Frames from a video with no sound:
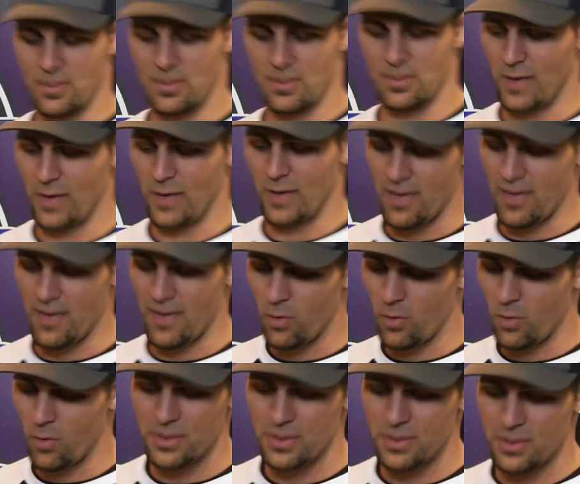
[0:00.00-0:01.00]
We have a whole
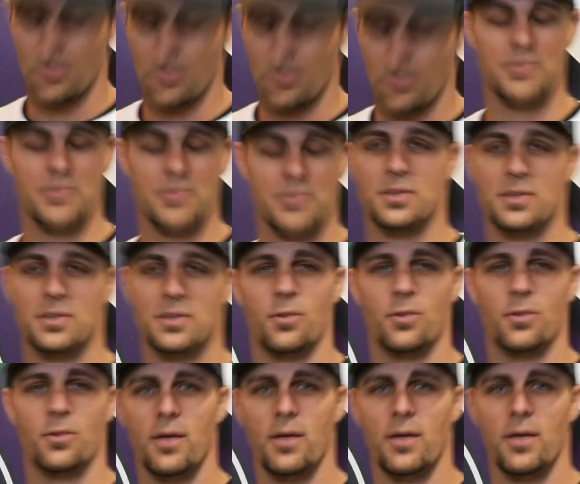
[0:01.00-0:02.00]
bunch of options on the
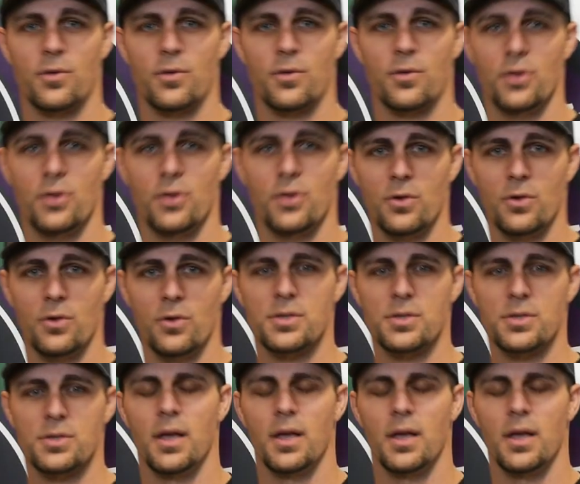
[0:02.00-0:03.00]
right for you to use,
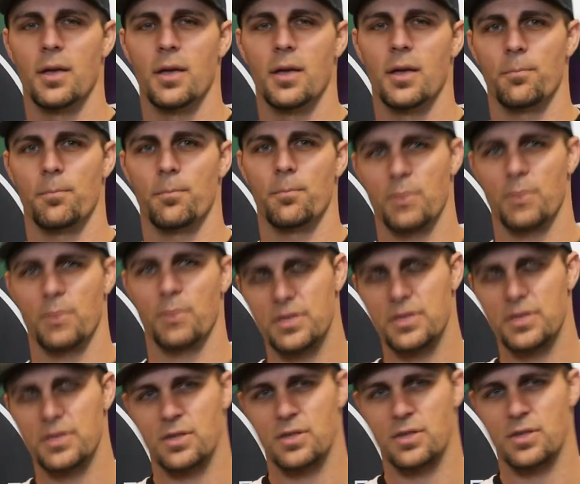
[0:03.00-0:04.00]
but this
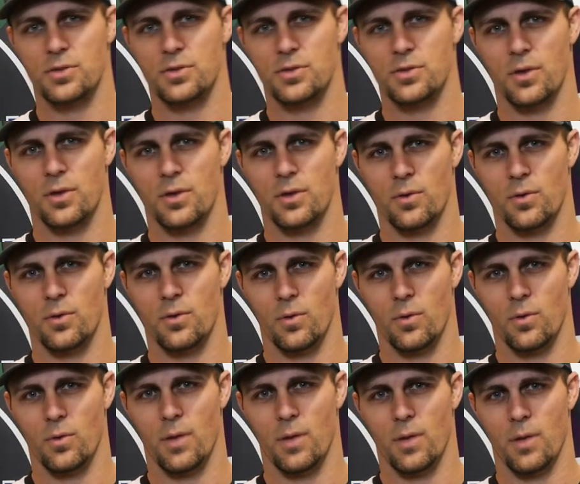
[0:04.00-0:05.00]
is also another
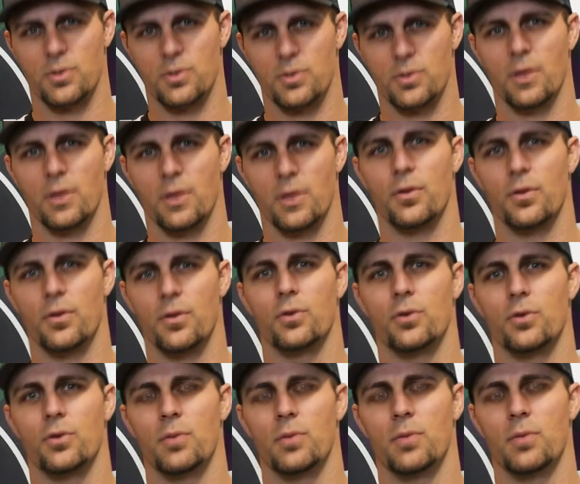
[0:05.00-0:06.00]
opportunity for you to
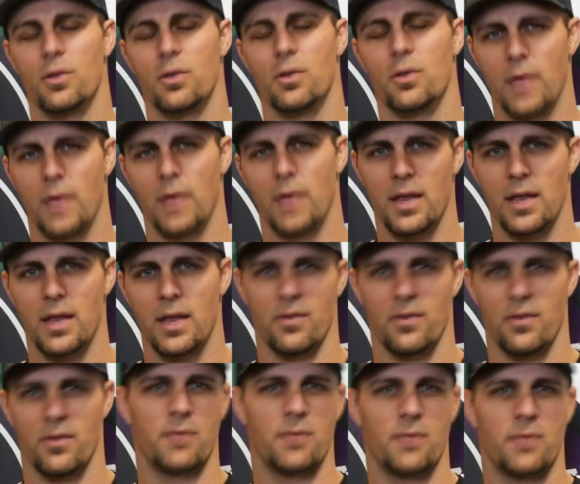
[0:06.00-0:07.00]
be creative
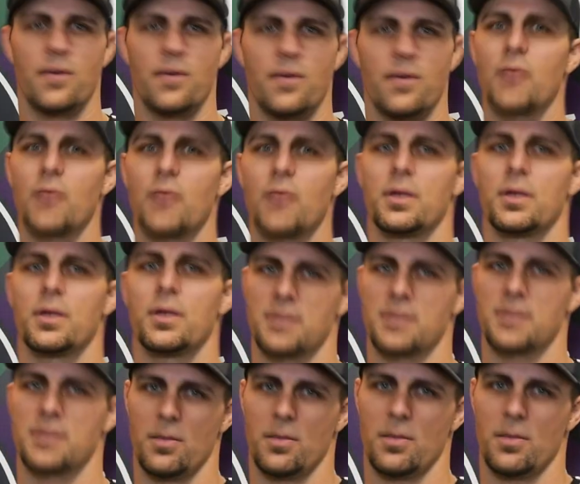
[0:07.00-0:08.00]
and find ways to
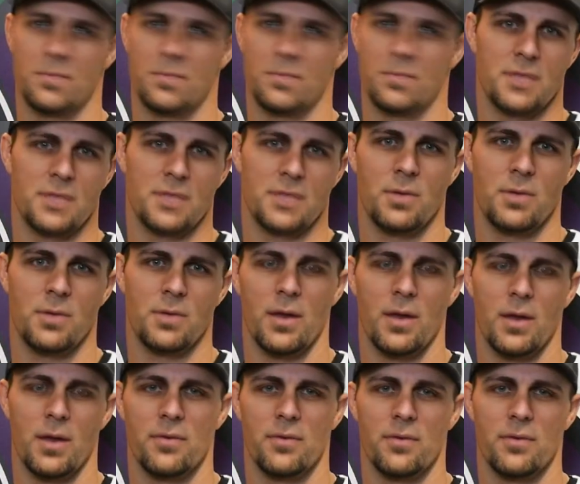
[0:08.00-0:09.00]
help kids be creative,
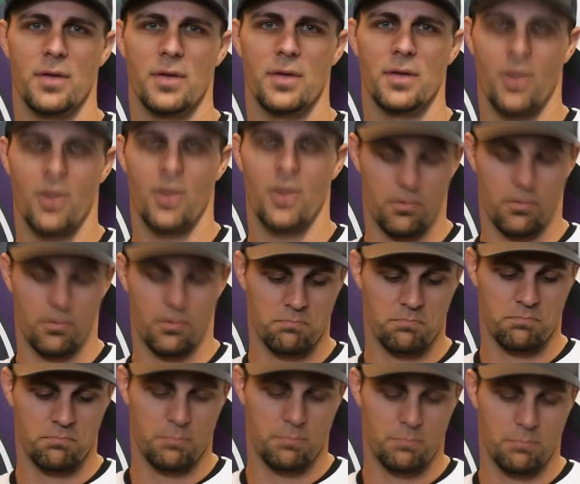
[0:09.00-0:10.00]
or
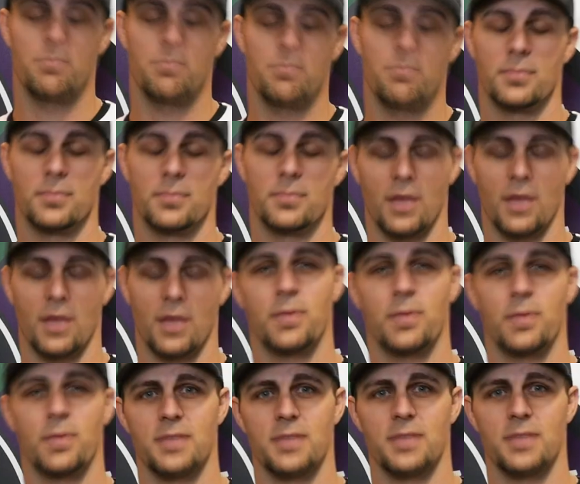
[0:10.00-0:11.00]
to help
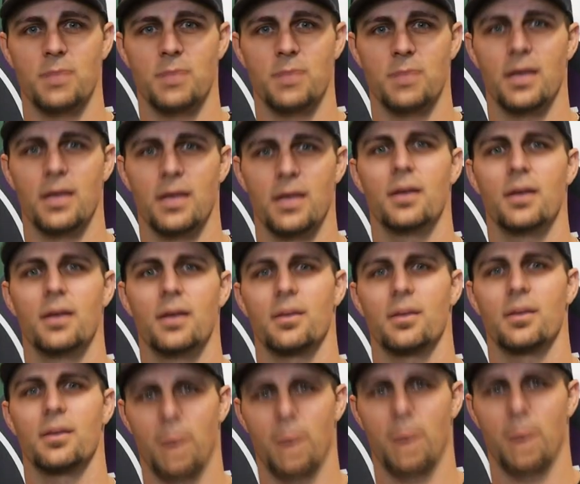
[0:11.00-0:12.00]
kids be
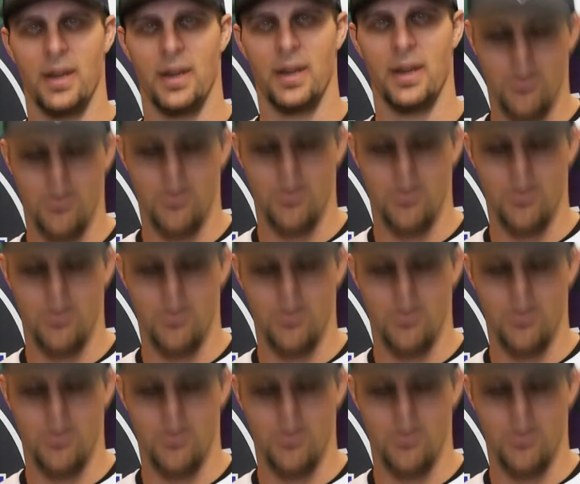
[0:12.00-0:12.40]
competitive.